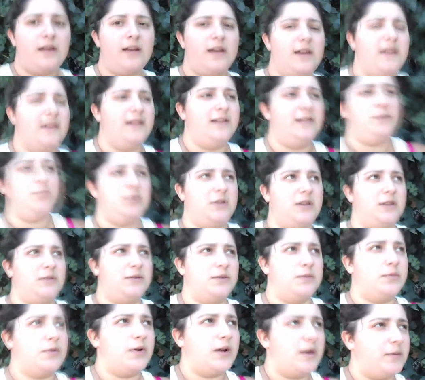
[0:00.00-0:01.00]
and it
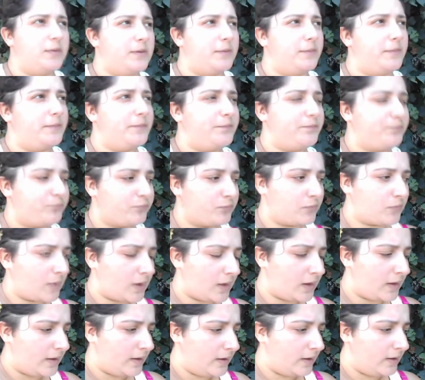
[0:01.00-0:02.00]
becomes a problem.
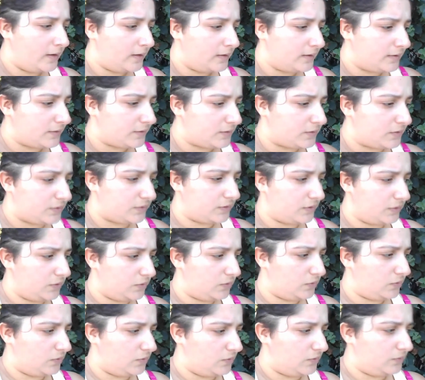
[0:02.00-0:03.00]

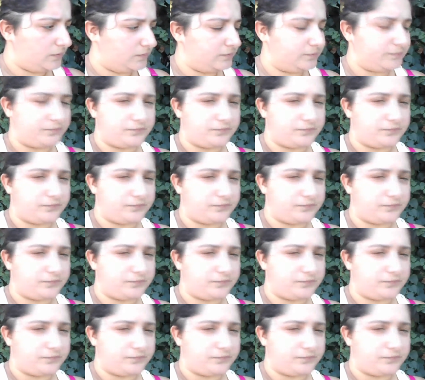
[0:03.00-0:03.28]
So